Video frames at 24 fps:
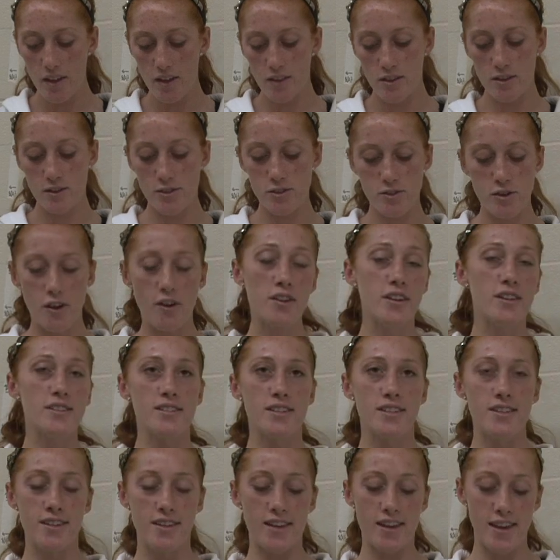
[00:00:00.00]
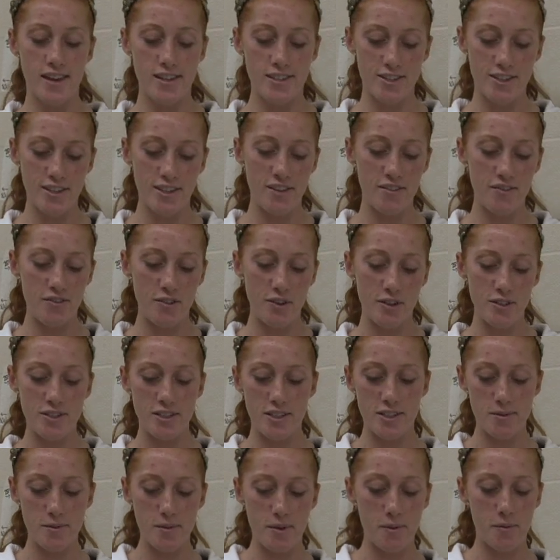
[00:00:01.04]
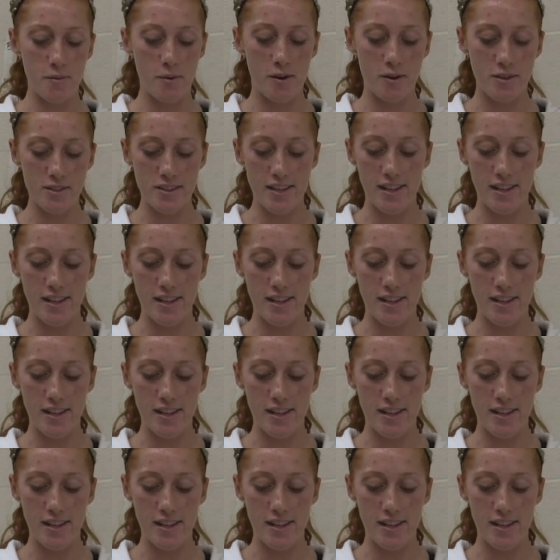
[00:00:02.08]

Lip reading: The strongest indication for a 6-minute walk